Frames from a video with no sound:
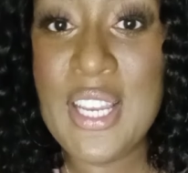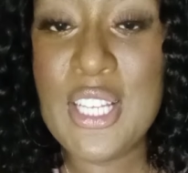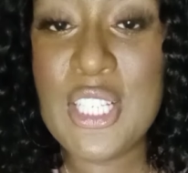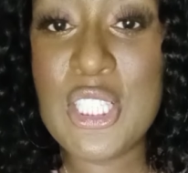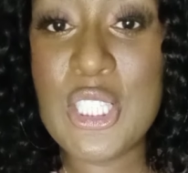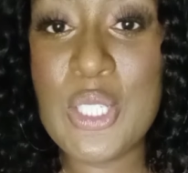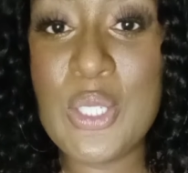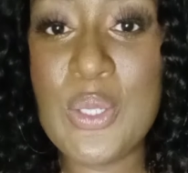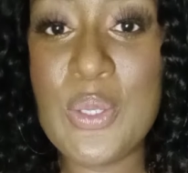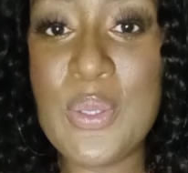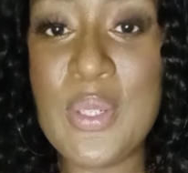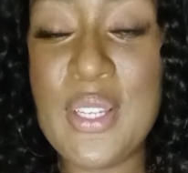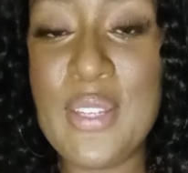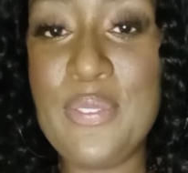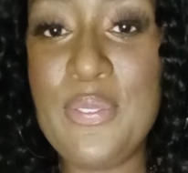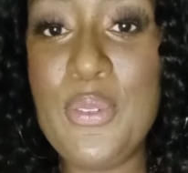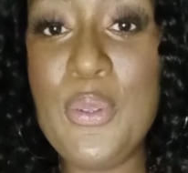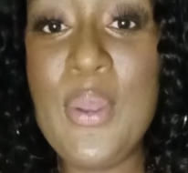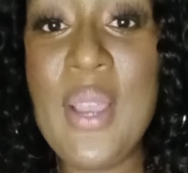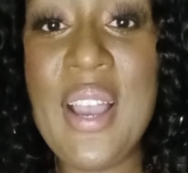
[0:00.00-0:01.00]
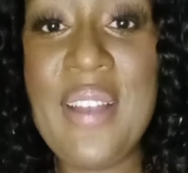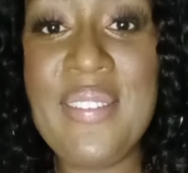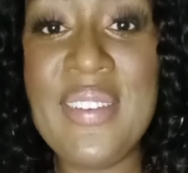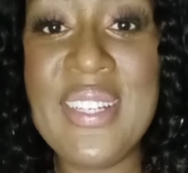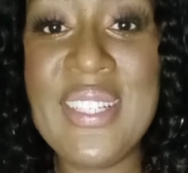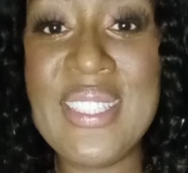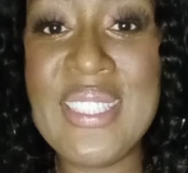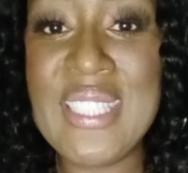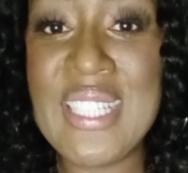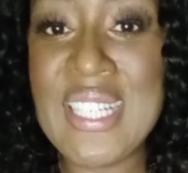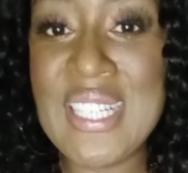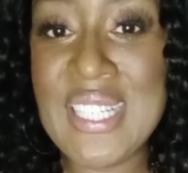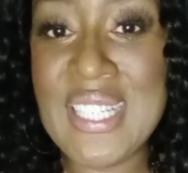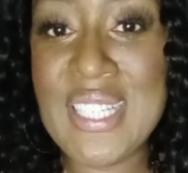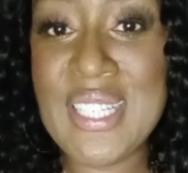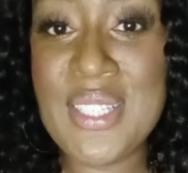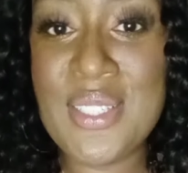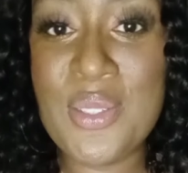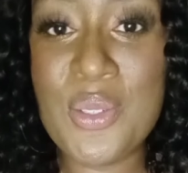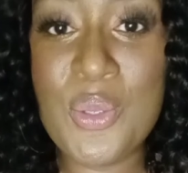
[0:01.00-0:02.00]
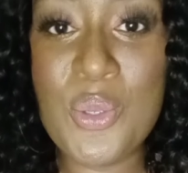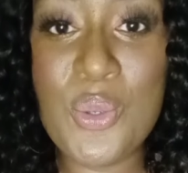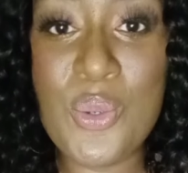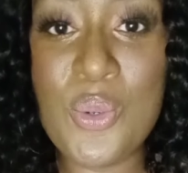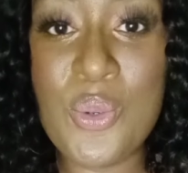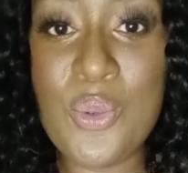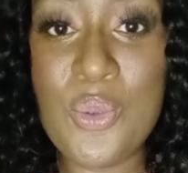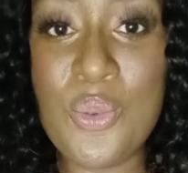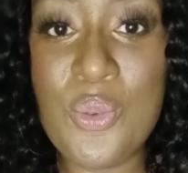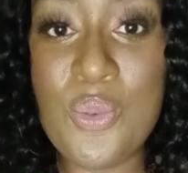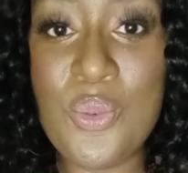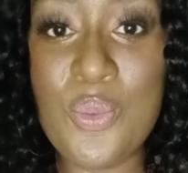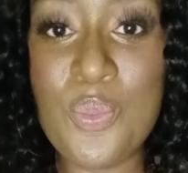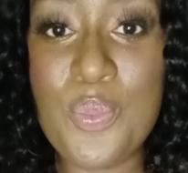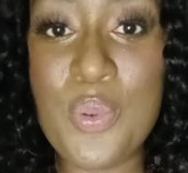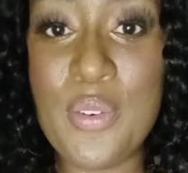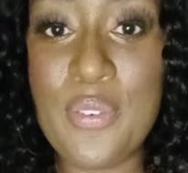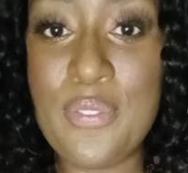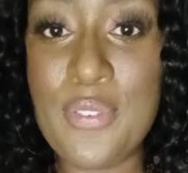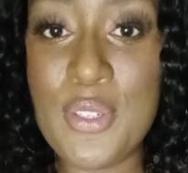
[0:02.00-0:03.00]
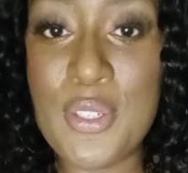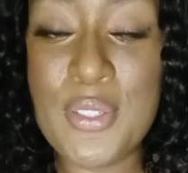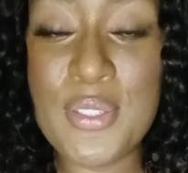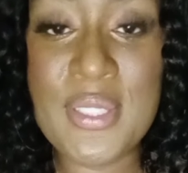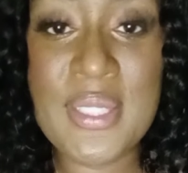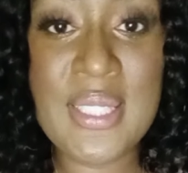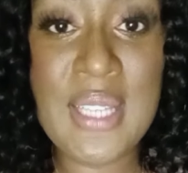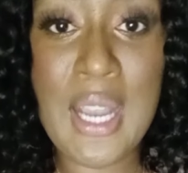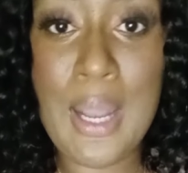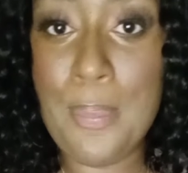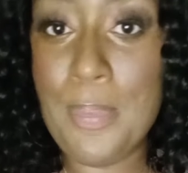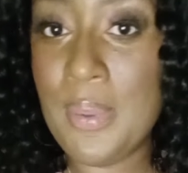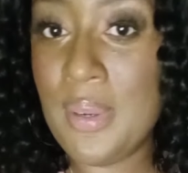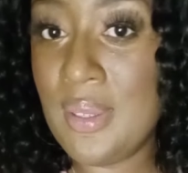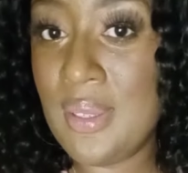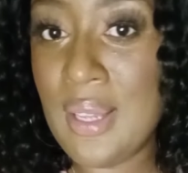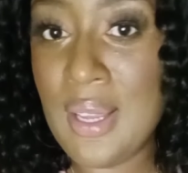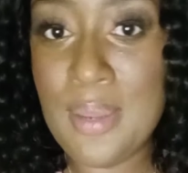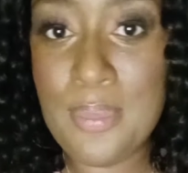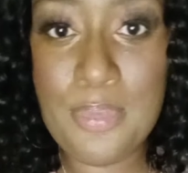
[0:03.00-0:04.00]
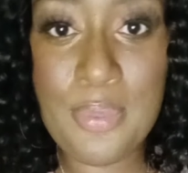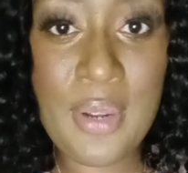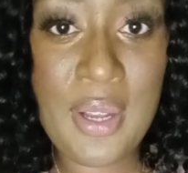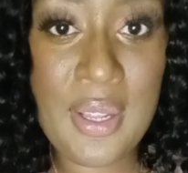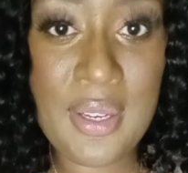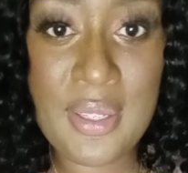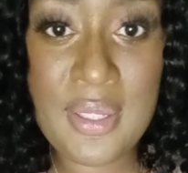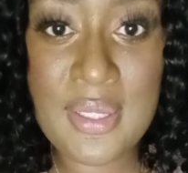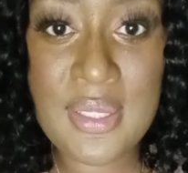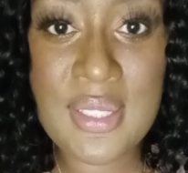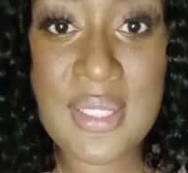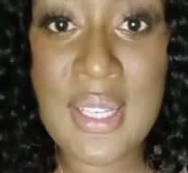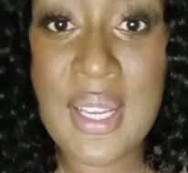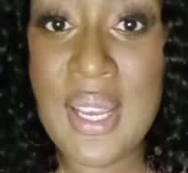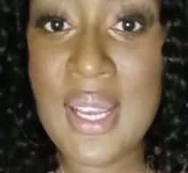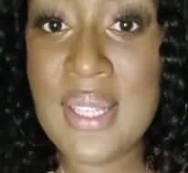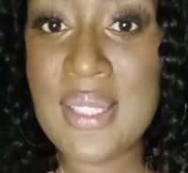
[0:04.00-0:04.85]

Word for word: So if you have a client who prefers top of the line products,